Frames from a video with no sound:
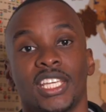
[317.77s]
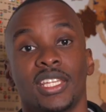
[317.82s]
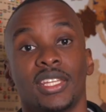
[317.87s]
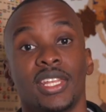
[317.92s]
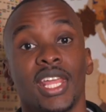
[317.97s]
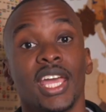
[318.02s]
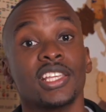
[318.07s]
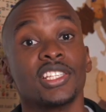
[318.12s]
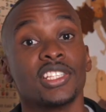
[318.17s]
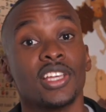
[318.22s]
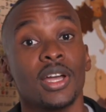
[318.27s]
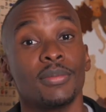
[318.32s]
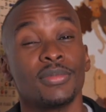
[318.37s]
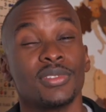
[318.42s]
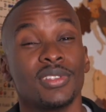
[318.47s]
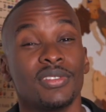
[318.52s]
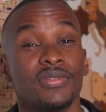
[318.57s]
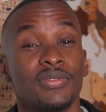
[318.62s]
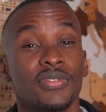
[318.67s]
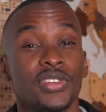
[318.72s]
Next comes
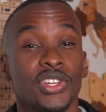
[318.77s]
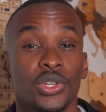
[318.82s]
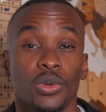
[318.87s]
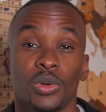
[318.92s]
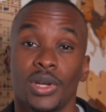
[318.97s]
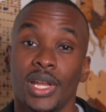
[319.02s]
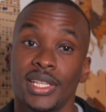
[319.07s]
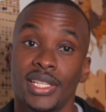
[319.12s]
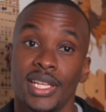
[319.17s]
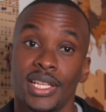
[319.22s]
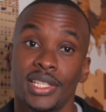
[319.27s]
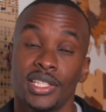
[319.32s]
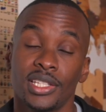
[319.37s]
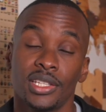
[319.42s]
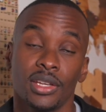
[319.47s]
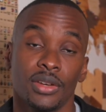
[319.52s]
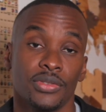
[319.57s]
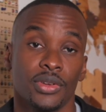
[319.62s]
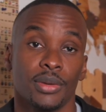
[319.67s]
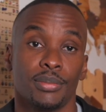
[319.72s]
the visual
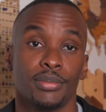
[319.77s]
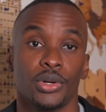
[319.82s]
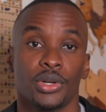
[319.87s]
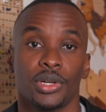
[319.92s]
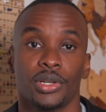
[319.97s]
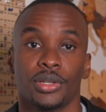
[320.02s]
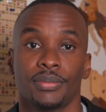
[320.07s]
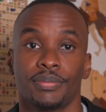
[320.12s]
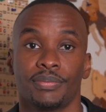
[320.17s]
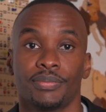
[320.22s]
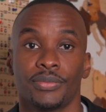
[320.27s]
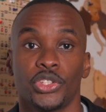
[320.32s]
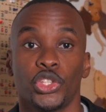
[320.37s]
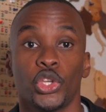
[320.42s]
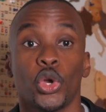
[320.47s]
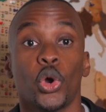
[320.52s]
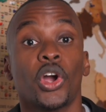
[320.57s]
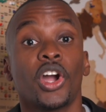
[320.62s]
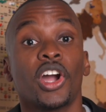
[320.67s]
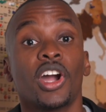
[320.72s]
identity of your book,
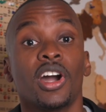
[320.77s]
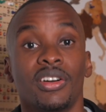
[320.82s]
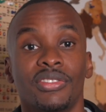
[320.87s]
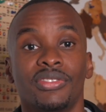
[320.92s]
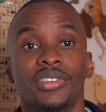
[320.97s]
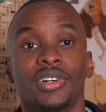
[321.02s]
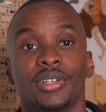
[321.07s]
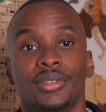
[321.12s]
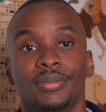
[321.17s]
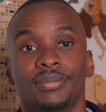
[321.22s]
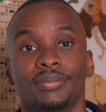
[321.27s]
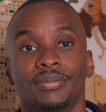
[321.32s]
your cover.